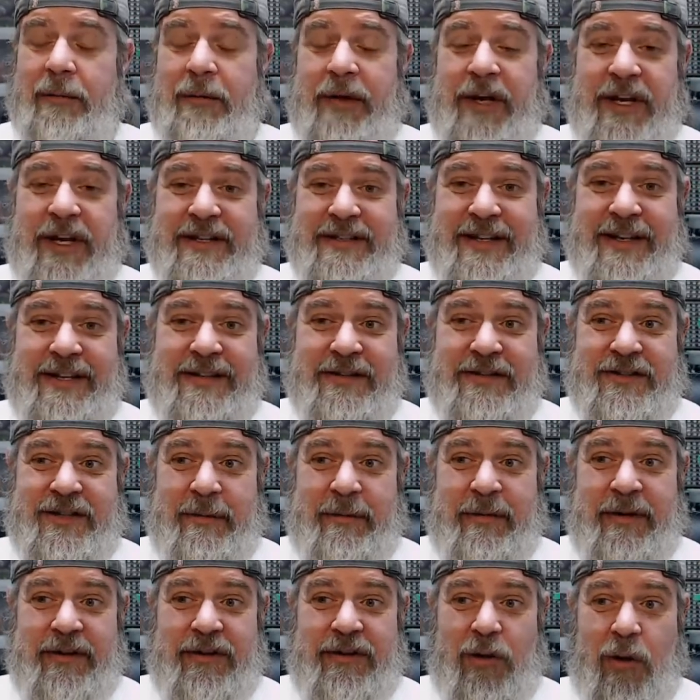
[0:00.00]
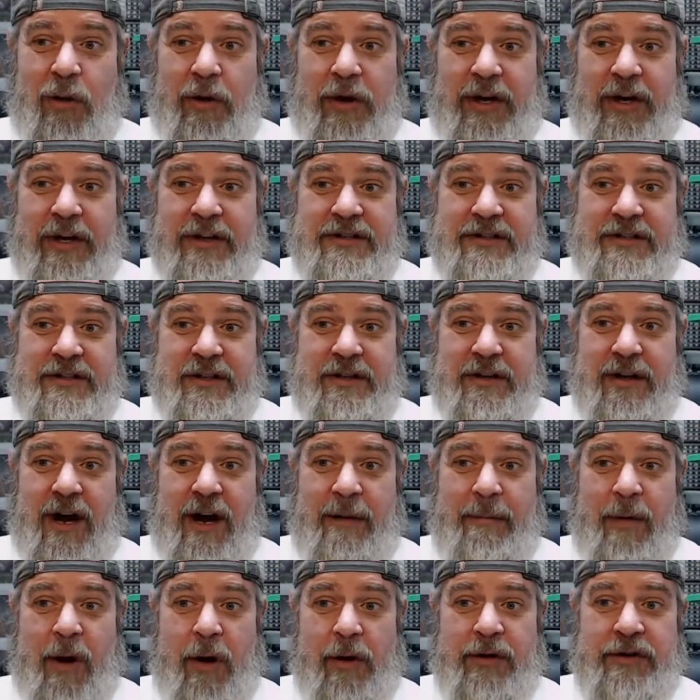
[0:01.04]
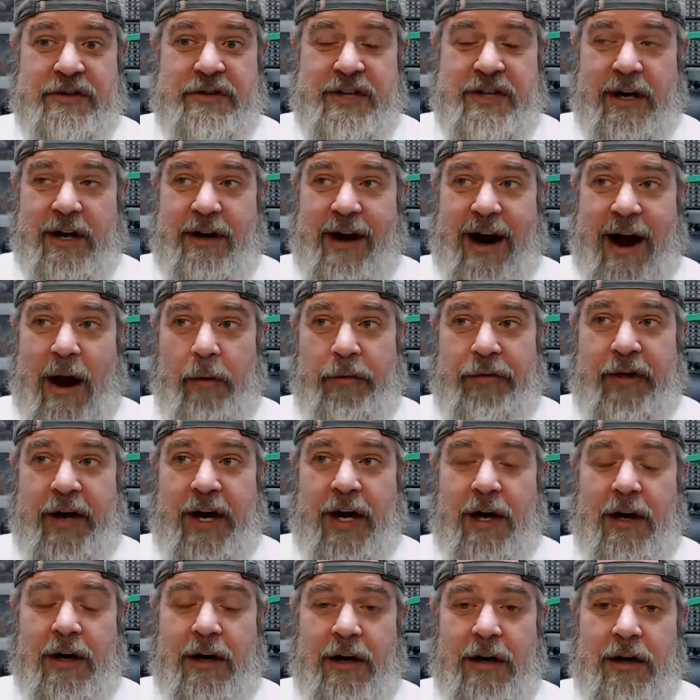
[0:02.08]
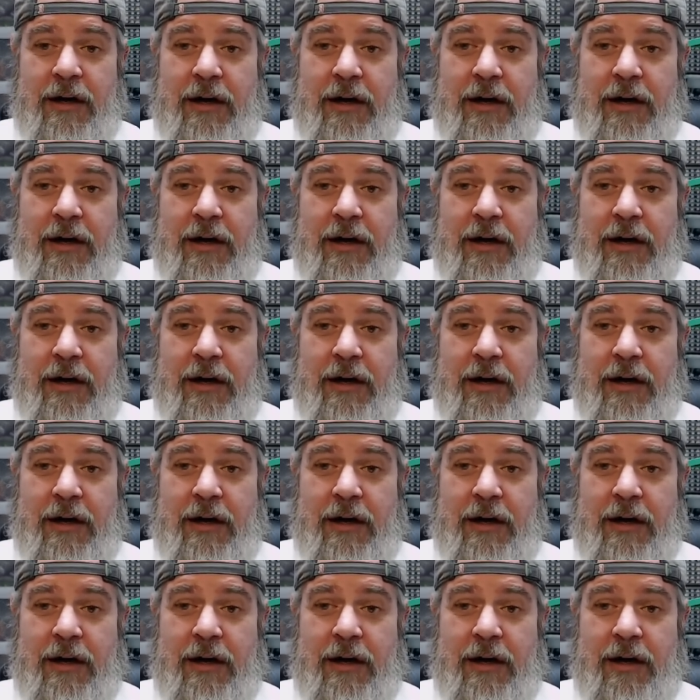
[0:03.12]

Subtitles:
because these are some of the torquiest motors that are out there.